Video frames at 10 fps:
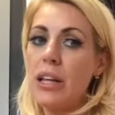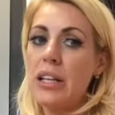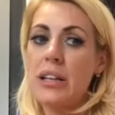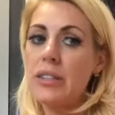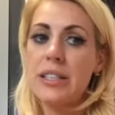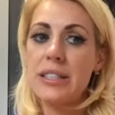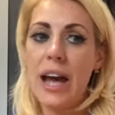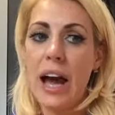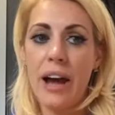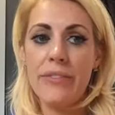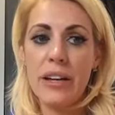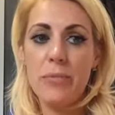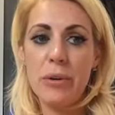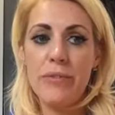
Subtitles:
illness to have. It can be